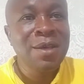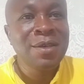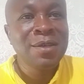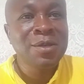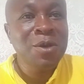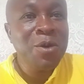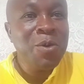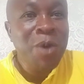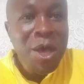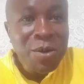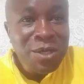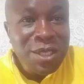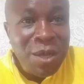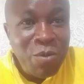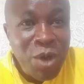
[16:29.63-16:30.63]
So why would
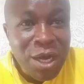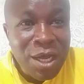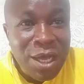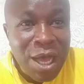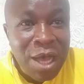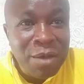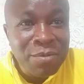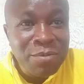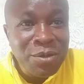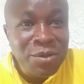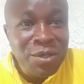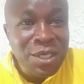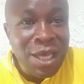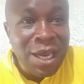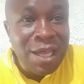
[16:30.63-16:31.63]
someone come to
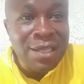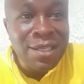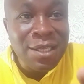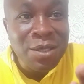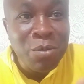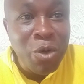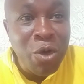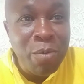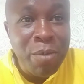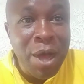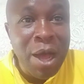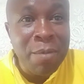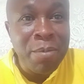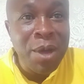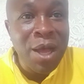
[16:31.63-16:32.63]
tell us he's more
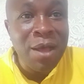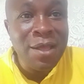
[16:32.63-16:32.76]
Baba,